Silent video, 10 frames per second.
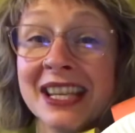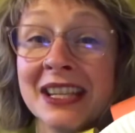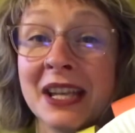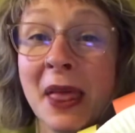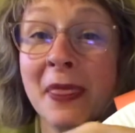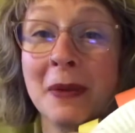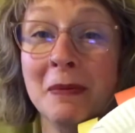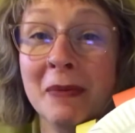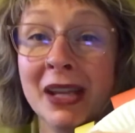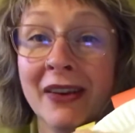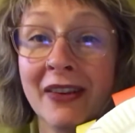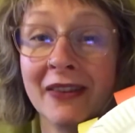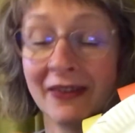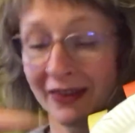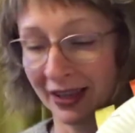in the middle.
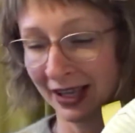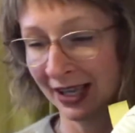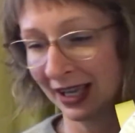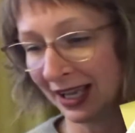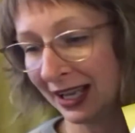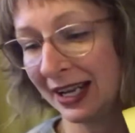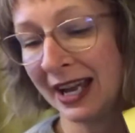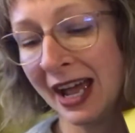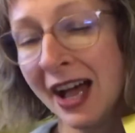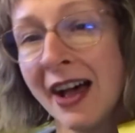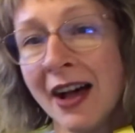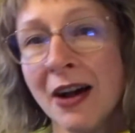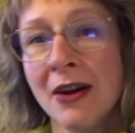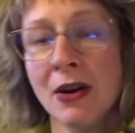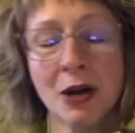
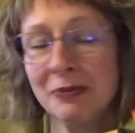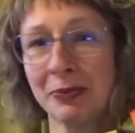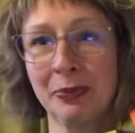Now, uh,